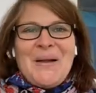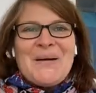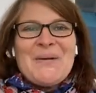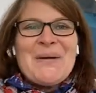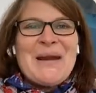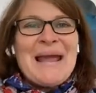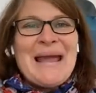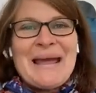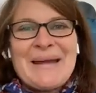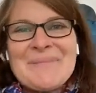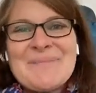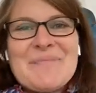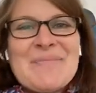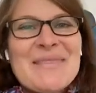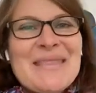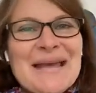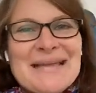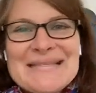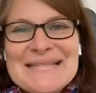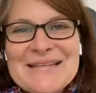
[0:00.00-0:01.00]
Okay,
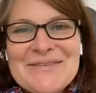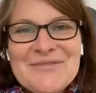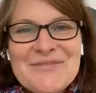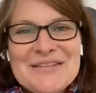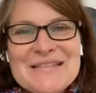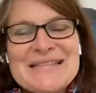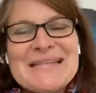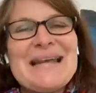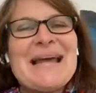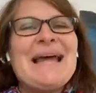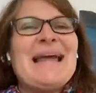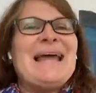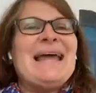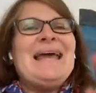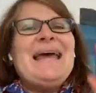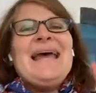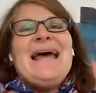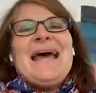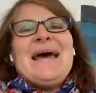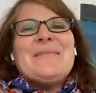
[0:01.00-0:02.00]
that's it for
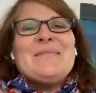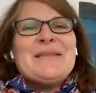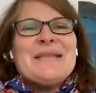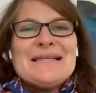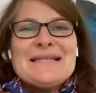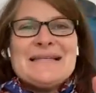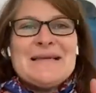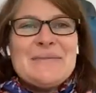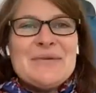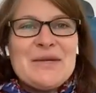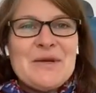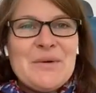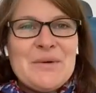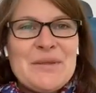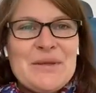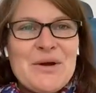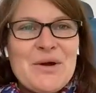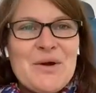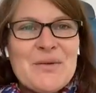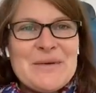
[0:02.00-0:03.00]
today. Please let me know in
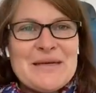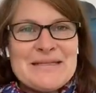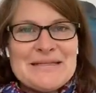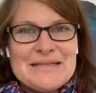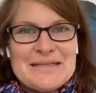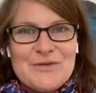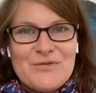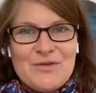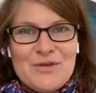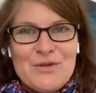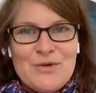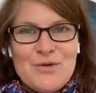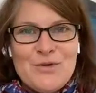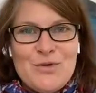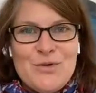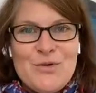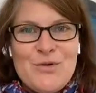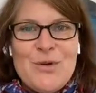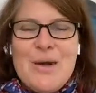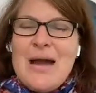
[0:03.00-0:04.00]
the comments if
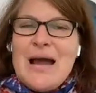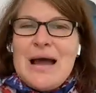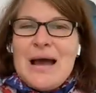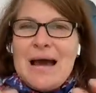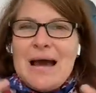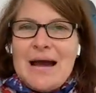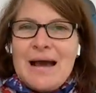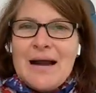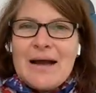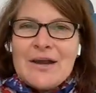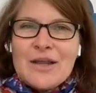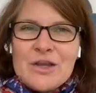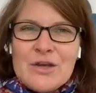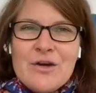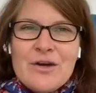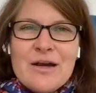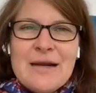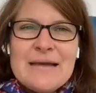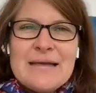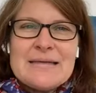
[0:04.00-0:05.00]
you are
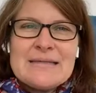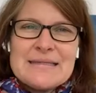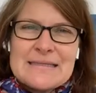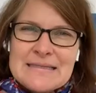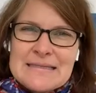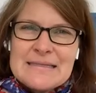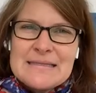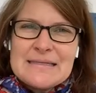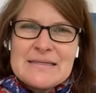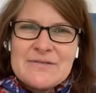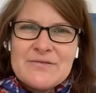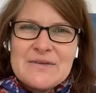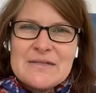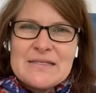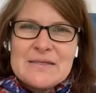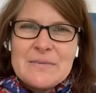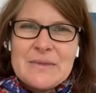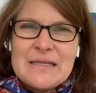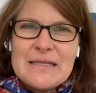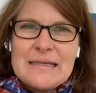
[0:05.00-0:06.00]
curious, is this a
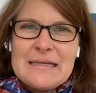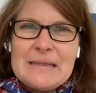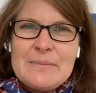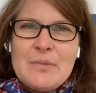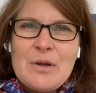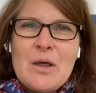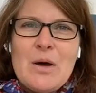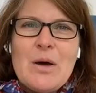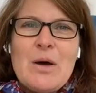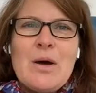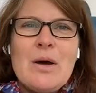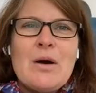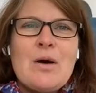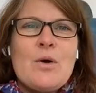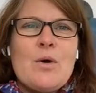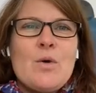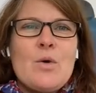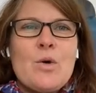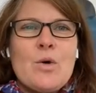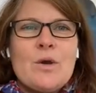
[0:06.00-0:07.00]
visibility
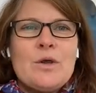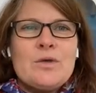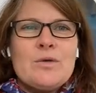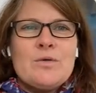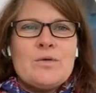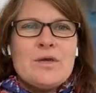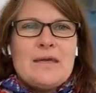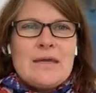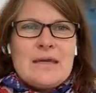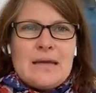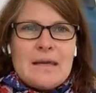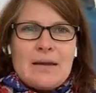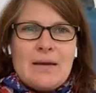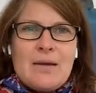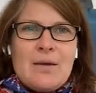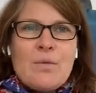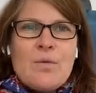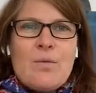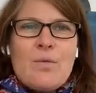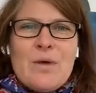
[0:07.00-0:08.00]
block, or you're
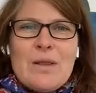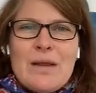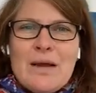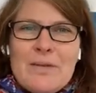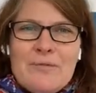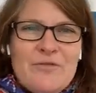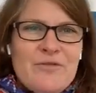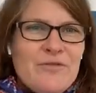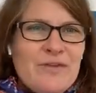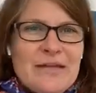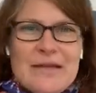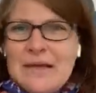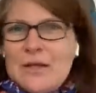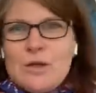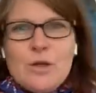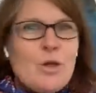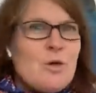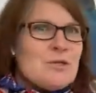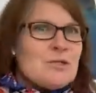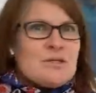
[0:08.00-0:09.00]
thinking, well, I'm feeling
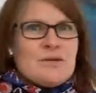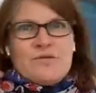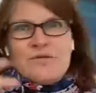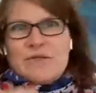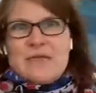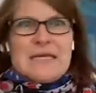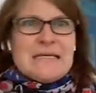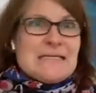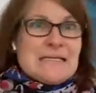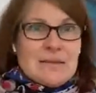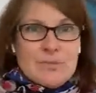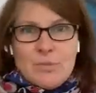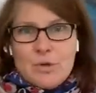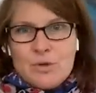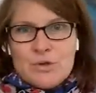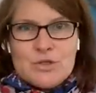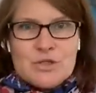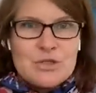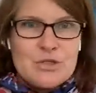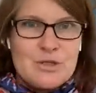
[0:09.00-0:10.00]
lots of this
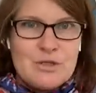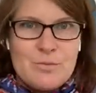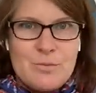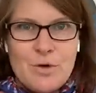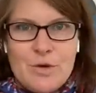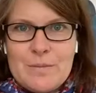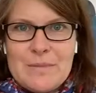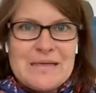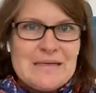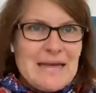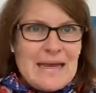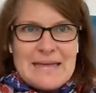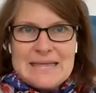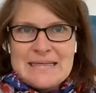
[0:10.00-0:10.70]
emotion at the moment.